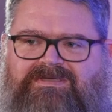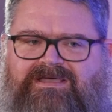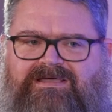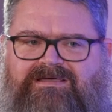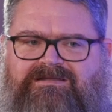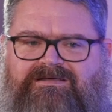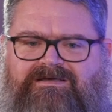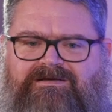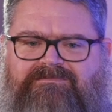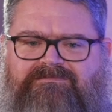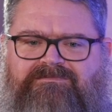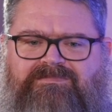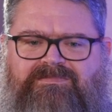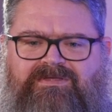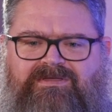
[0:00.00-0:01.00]

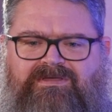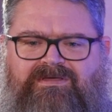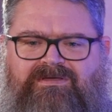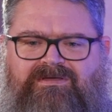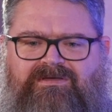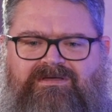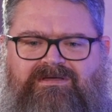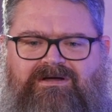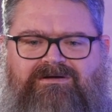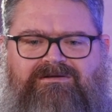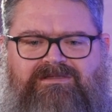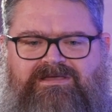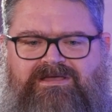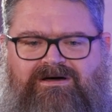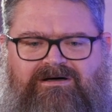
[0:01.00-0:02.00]
And
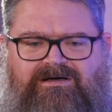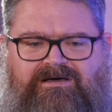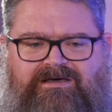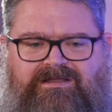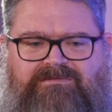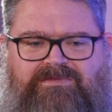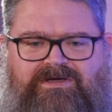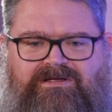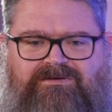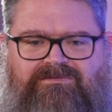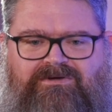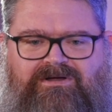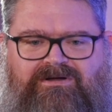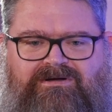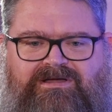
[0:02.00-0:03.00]
early on in my
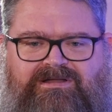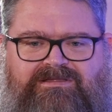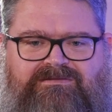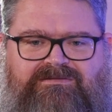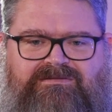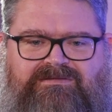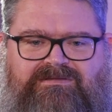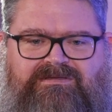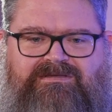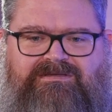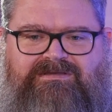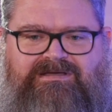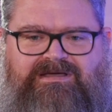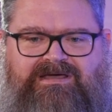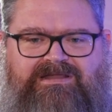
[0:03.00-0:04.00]
career, I
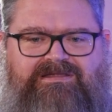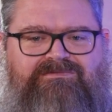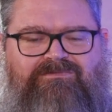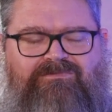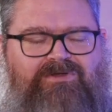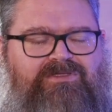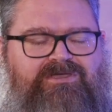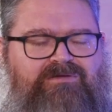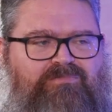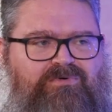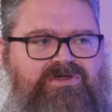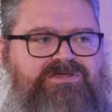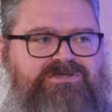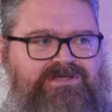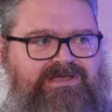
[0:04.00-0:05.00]
didn't really
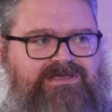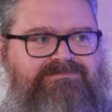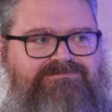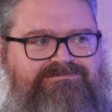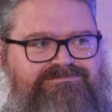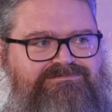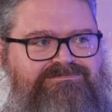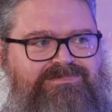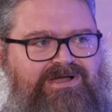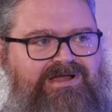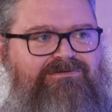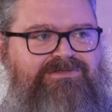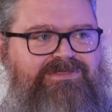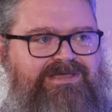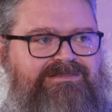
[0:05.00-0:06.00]
appreciate
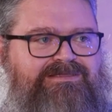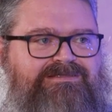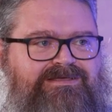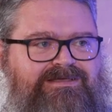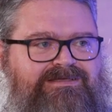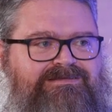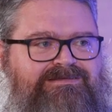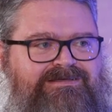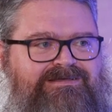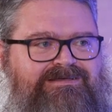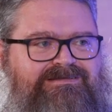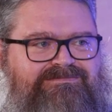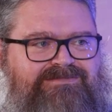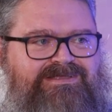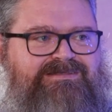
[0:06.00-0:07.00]
everything that they
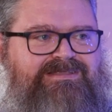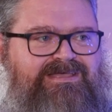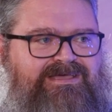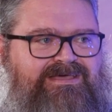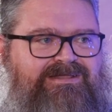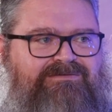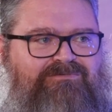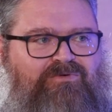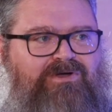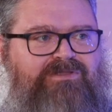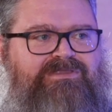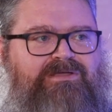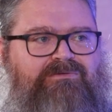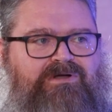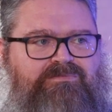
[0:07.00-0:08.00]
did and
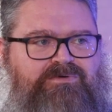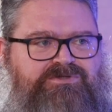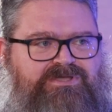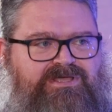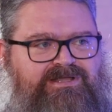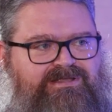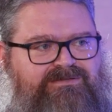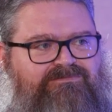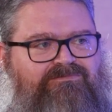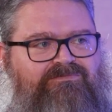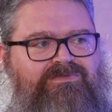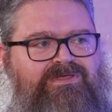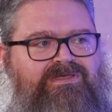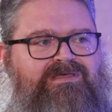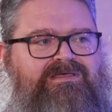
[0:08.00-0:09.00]
what they represented and,
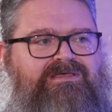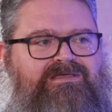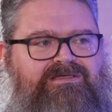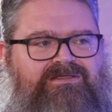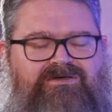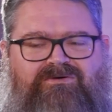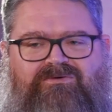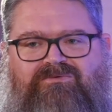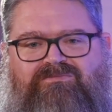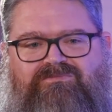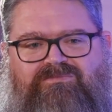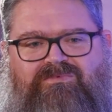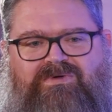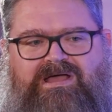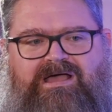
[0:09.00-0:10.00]
you know,
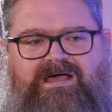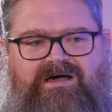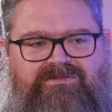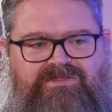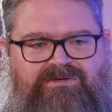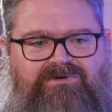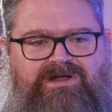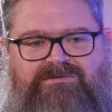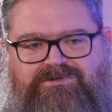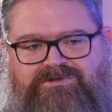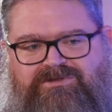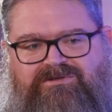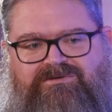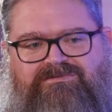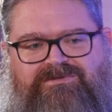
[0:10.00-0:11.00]
how they were able
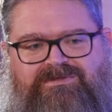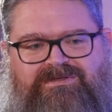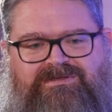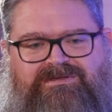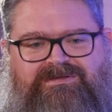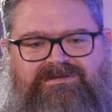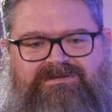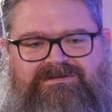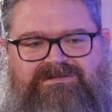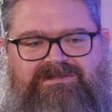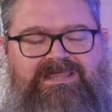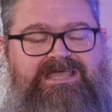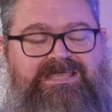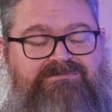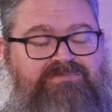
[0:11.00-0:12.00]
to
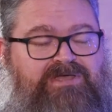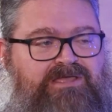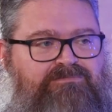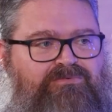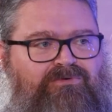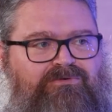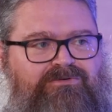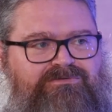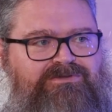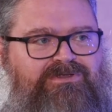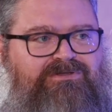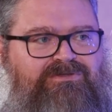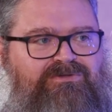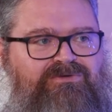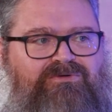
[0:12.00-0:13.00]
lead people to
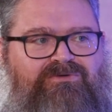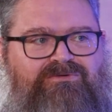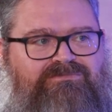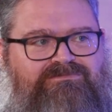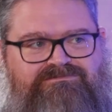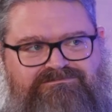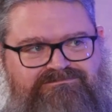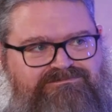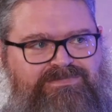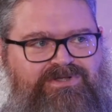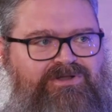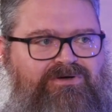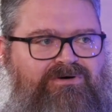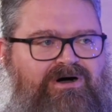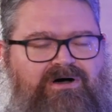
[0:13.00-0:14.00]
do,
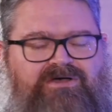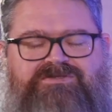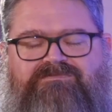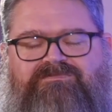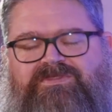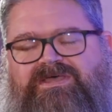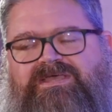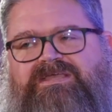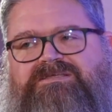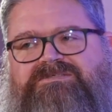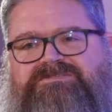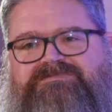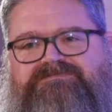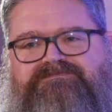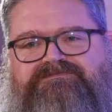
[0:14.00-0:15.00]
you know, awesome things.